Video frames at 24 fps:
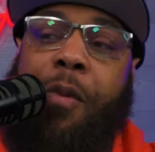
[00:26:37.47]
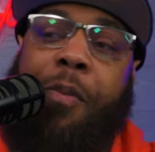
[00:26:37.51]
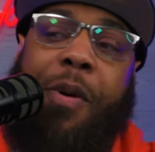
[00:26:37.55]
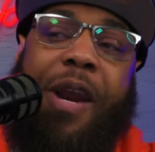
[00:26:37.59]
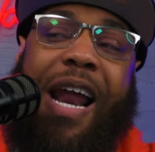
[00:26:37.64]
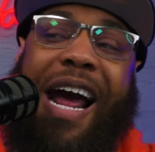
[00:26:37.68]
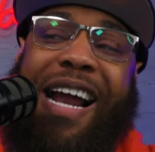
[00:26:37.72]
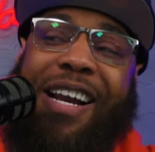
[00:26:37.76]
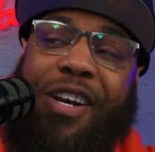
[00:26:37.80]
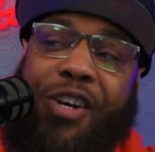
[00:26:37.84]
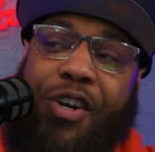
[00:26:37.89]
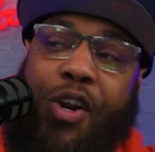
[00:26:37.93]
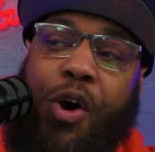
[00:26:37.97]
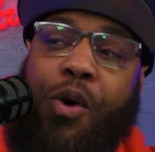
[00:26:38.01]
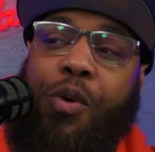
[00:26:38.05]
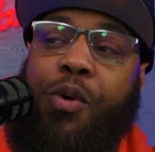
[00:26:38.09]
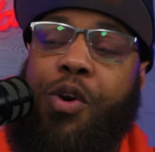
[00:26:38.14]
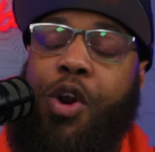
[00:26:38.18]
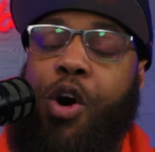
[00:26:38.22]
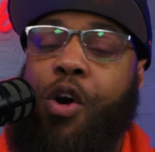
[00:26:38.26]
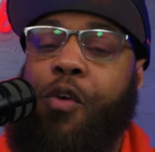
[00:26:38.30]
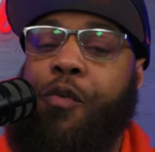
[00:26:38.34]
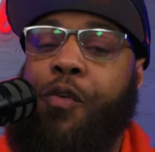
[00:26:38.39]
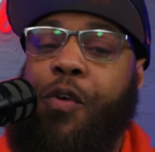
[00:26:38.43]
But I don't
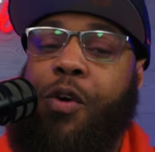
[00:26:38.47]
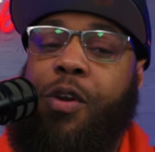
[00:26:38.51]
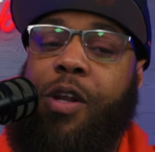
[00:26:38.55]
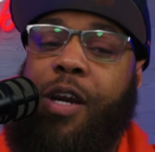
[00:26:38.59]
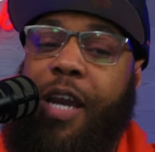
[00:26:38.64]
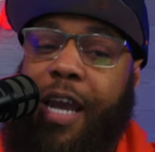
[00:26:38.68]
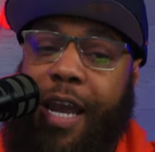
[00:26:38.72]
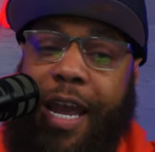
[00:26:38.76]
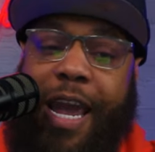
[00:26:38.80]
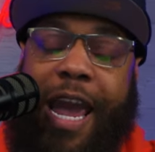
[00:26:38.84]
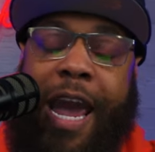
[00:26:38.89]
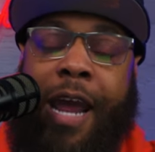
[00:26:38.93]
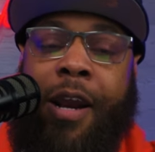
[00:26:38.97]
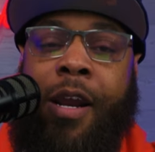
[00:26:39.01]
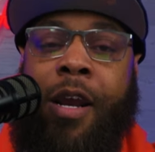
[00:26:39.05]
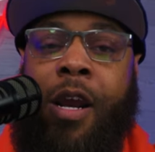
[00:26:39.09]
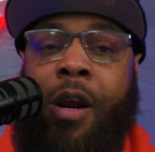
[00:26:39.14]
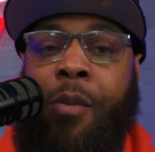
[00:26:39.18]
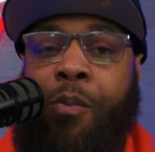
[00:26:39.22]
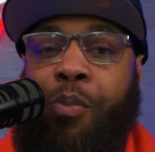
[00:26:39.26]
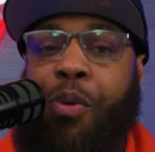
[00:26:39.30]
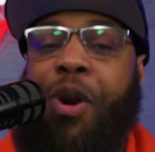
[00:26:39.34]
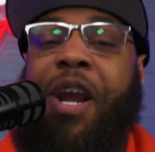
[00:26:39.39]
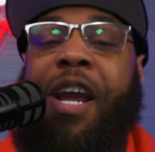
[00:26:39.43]
know if you're looking at
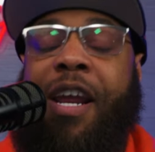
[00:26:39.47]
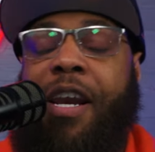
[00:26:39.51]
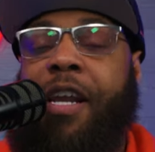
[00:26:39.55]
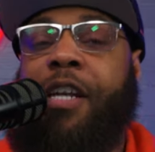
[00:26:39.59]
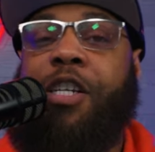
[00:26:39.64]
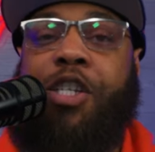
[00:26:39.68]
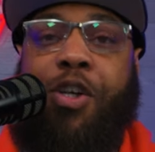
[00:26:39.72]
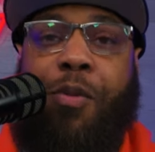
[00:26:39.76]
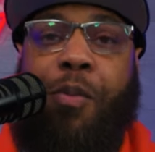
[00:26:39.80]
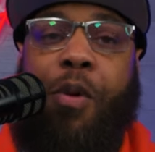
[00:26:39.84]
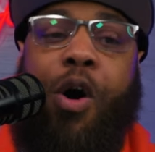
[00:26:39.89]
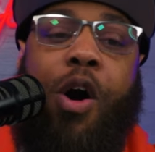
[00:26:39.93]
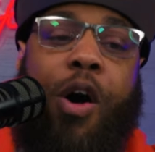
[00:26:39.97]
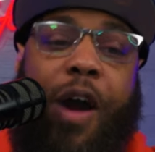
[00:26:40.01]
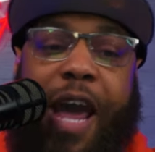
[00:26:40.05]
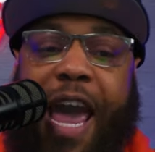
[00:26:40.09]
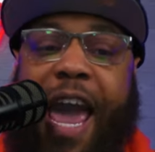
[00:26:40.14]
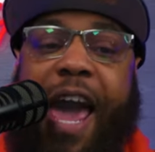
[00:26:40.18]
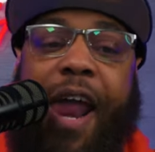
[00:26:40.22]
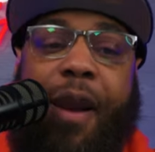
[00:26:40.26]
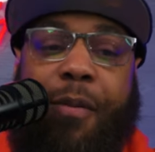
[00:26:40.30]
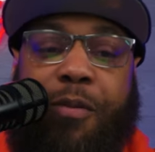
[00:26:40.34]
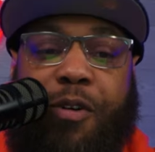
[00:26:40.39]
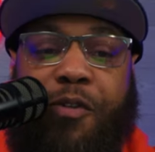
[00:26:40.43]
bringing in Jamal
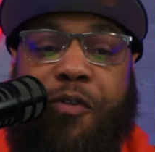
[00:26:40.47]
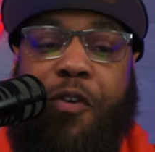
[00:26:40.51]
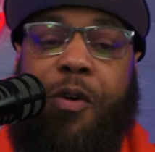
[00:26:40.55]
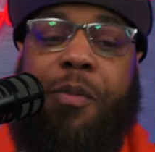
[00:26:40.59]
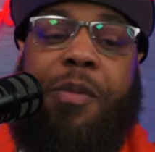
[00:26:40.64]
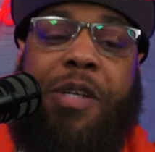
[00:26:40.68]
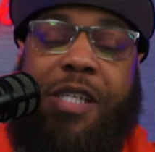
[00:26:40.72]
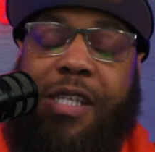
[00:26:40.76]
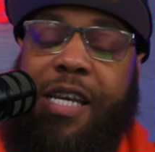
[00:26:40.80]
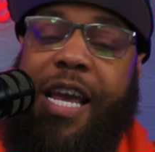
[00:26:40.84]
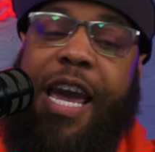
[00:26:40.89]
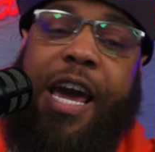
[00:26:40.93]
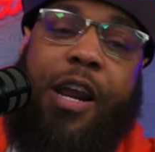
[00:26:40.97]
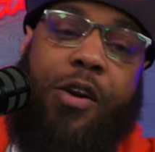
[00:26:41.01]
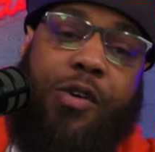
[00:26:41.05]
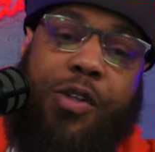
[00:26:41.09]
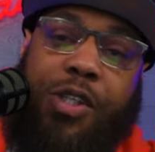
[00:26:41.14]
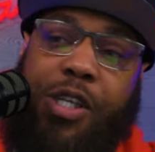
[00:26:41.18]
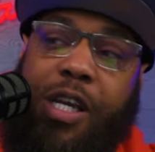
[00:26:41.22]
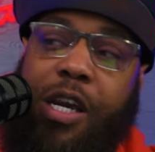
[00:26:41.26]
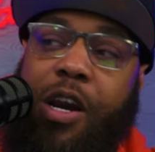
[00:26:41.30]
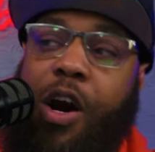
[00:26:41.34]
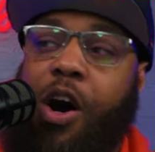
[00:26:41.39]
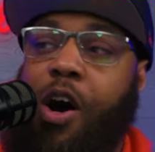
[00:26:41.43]
Adams from the Seattle
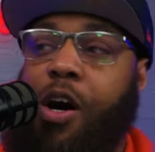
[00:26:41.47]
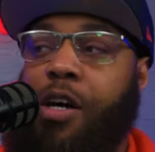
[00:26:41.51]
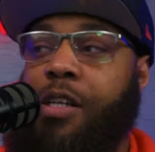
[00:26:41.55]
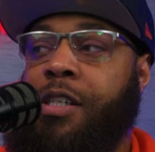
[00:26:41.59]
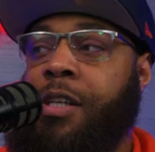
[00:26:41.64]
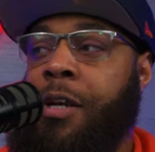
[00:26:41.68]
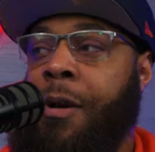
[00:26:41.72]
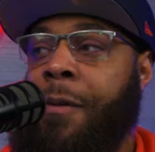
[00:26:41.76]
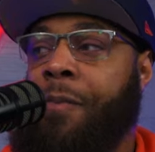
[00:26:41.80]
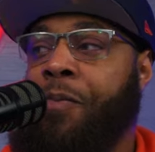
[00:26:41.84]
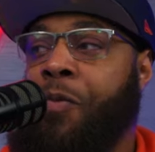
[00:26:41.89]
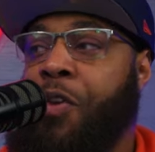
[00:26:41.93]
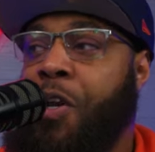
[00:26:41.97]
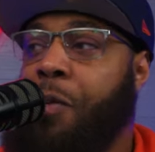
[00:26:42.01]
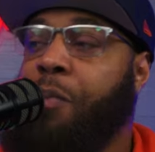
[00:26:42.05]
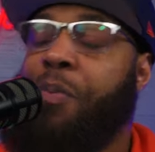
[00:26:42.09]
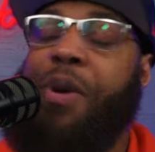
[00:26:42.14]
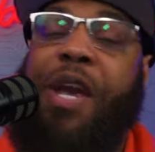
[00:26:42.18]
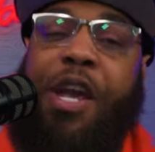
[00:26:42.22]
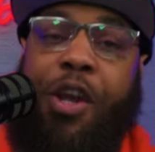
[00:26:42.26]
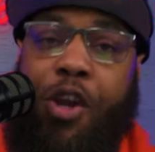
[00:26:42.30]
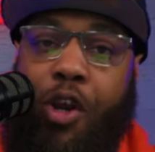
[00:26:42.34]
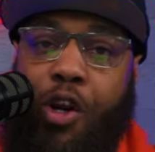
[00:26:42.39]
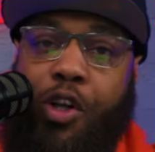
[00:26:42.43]
Seahawks to
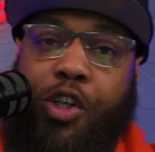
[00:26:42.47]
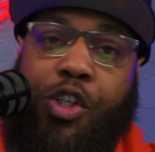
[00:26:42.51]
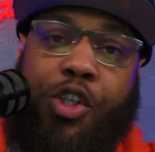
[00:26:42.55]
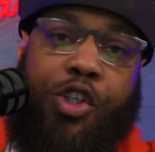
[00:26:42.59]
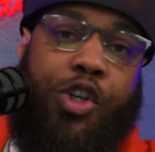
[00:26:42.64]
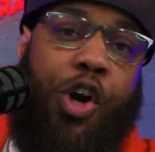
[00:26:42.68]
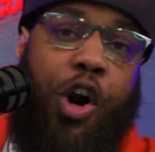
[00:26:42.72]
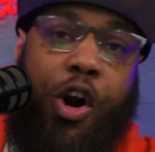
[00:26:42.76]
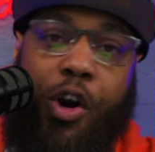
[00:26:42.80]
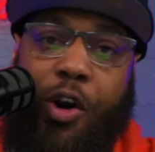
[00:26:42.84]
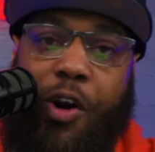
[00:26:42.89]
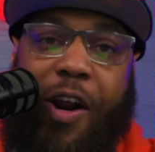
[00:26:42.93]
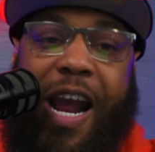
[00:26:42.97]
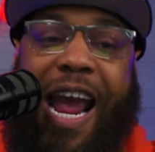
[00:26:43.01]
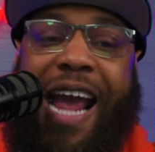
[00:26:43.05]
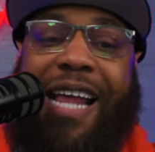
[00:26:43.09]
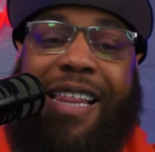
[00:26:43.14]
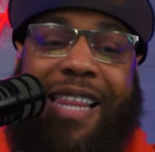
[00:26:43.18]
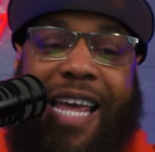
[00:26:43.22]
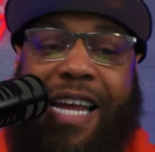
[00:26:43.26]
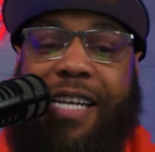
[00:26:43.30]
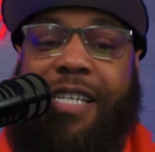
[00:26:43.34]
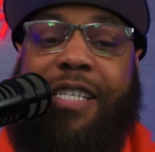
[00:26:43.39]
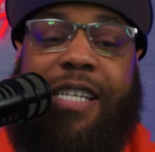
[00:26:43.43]
be your starter
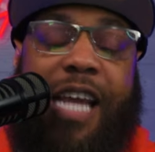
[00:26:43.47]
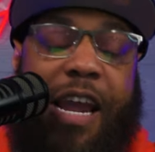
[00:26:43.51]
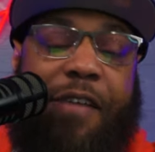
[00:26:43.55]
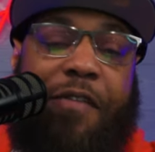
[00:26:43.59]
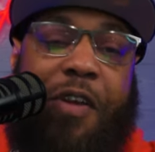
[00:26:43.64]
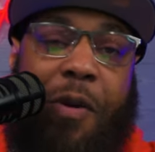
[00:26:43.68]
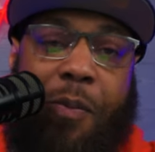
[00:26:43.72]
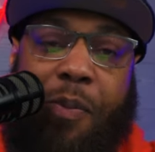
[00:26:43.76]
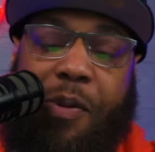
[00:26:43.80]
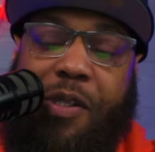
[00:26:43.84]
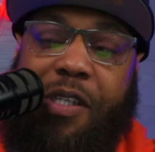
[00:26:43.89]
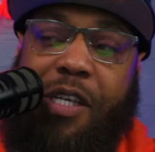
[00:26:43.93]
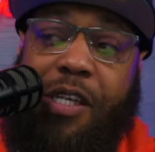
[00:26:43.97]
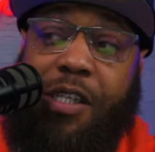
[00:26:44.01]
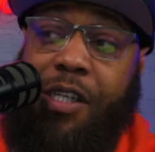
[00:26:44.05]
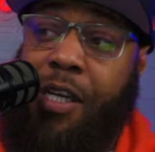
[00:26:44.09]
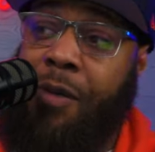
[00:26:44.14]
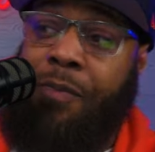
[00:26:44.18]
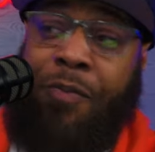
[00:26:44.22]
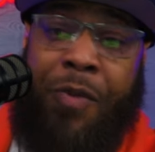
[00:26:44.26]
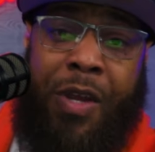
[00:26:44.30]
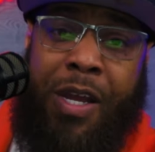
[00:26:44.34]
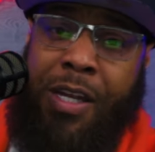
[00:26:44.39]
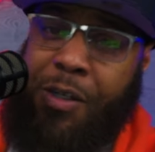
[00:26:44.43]
at that safety
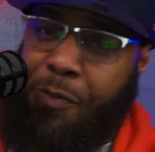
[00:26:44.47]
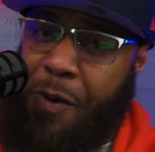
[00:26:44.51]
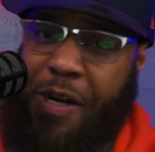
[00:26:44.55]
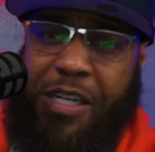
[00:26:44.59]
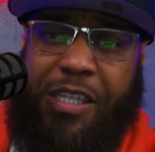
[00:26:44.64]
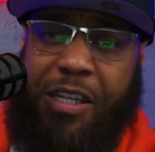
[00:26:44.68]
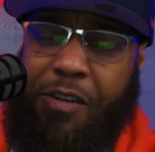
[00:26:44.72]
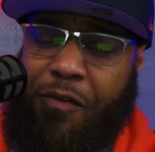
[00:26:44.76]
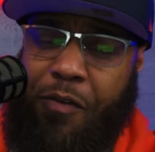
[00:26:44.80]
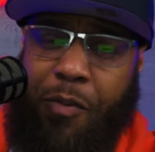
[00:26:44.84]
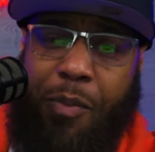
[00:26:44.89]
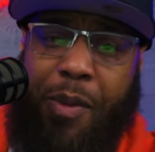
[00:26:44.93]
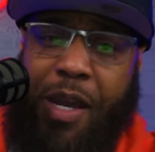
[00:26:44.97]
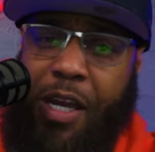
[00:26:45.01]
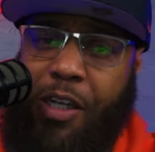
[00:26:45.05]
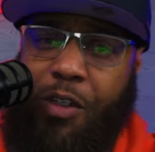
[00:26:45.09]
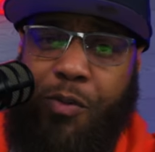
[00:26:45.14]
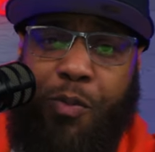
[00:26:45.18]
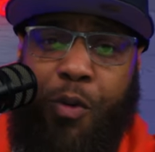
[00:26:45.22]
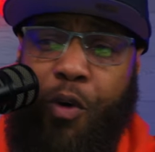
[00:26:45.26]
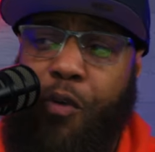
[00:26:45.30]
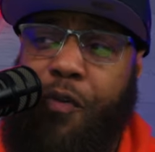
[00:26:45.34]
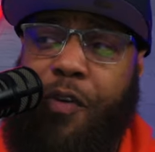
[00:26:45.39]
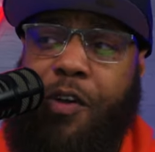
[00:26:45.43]
position, especially if it
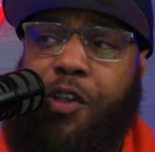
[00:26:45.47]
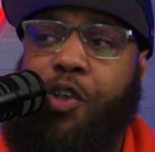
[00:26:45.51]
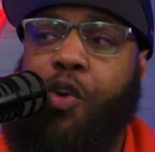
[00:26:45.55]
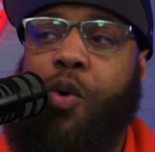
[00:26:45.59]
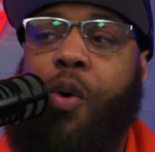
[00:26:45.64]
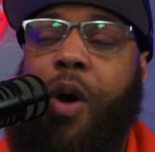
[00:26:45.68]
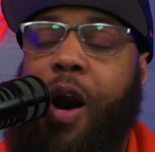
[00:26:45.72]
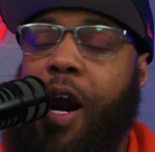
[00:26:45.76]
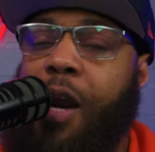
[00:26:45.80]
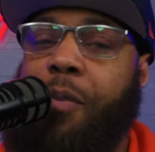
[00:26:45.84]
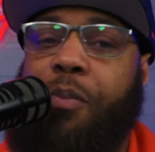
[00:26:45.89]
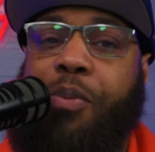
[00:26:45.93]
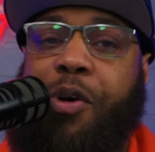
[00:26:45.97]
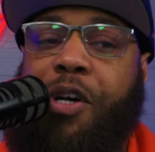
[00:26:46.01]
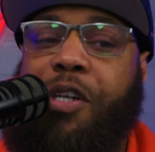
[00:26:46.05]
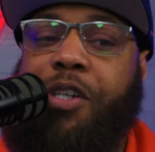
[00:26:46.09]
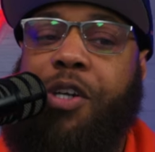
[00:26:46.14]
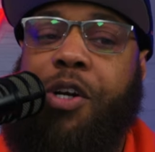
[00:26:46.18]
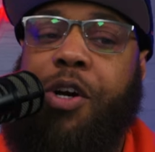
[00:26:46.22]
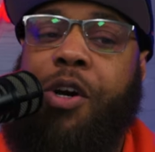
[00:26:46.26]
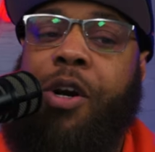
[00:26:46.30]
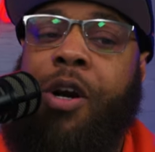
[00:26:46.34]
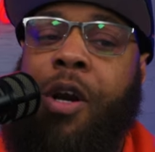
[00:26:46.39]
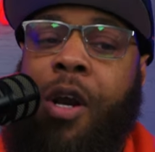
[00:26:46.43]
means moving Jaquan
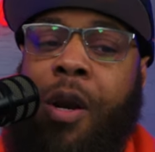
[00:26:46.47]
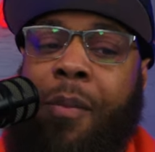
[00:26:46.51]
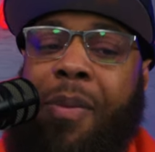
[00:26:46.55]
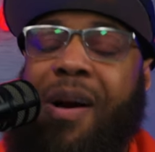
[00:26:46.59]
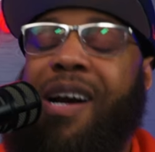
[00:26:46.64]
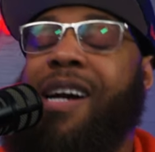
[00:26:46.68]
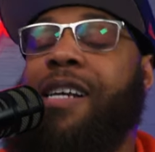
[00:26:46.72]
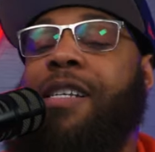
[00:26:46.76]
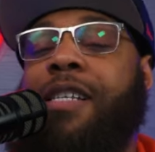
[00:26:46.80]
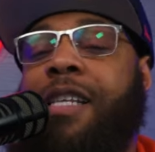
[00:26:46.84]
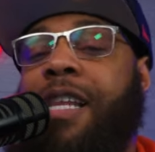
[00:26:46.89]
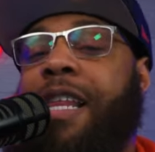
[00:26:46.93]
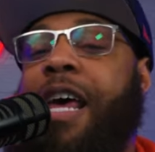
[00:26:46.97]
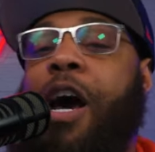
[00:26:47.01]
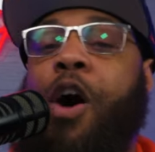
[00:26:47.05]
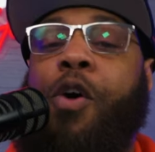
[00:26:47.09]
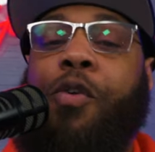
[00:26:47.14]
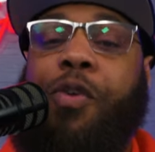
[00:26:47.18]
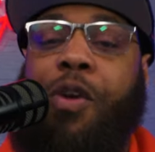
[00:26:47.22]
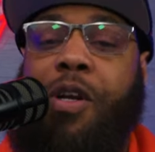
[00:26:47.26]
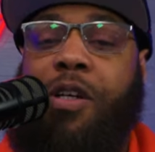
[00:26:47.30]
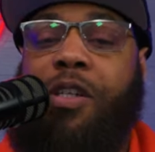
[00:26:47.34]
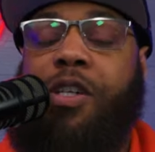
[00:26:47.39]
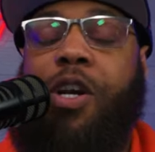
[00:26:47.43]
Brisker, because of the
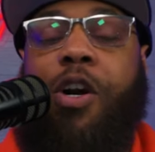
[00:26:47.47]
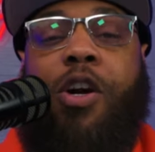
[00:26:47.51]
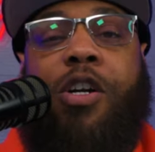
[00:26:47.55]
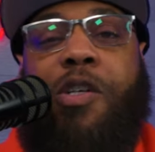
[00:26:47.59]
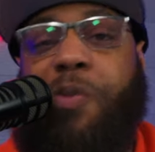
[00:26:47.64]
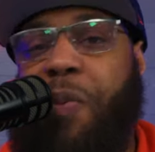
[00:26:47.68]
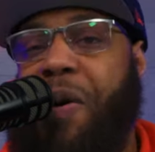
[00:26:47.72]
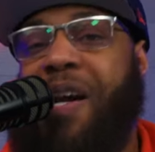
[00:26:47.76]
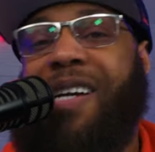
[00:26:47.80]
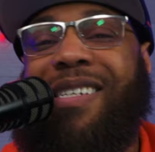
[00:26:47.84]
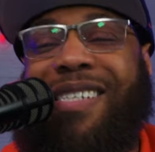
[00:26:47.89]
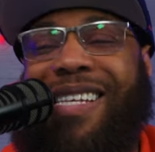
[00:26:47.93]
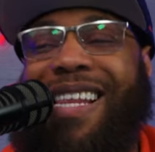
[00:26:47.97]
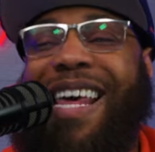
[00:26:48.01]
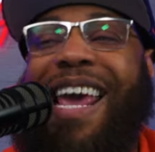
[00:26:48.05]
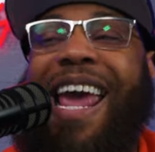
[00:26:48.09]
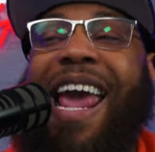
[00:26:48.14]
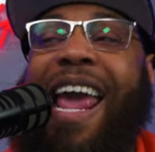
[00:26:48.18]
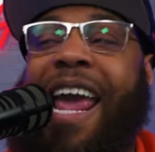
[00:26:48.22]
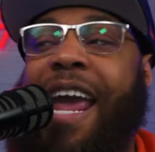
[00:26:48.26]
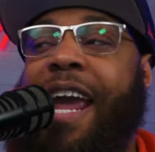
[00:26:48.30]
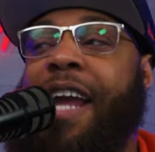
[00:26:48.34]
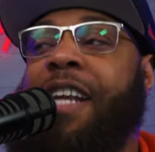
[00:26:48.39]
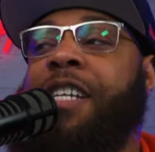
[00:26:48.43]
health concerns, because of the
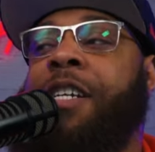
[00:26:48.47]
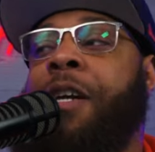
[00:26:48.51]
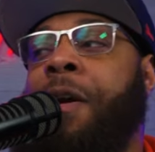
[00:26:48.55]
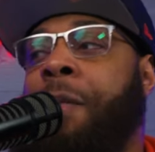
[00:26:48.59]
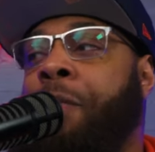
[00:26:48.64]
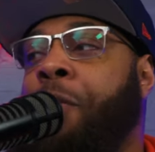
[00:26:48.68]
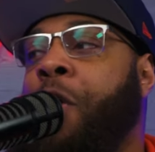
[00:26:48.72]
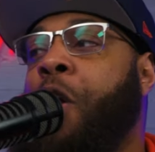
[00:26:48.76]
age,